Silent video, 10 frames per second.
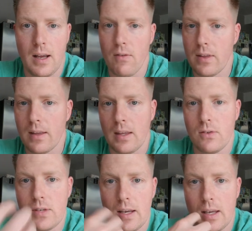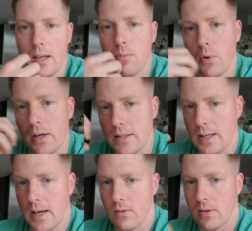Everything that you take in breaks
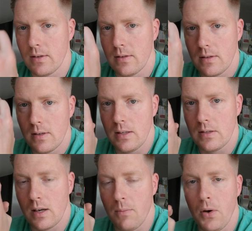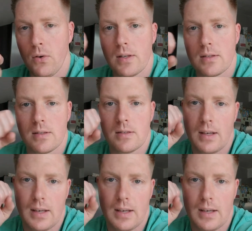down into components,